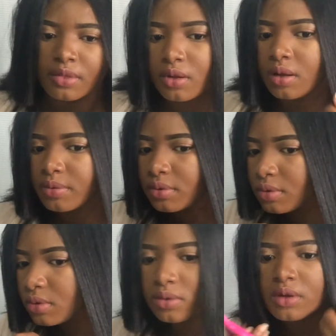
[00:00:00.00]
thus
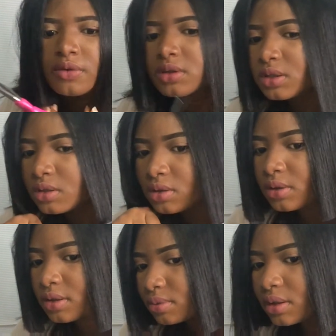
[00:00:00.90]
giving it a
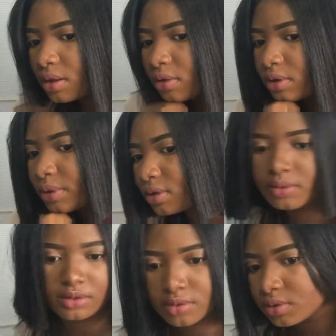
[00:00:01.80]
blonde cut kind of
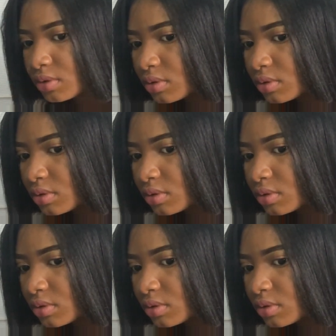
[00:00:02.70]
look.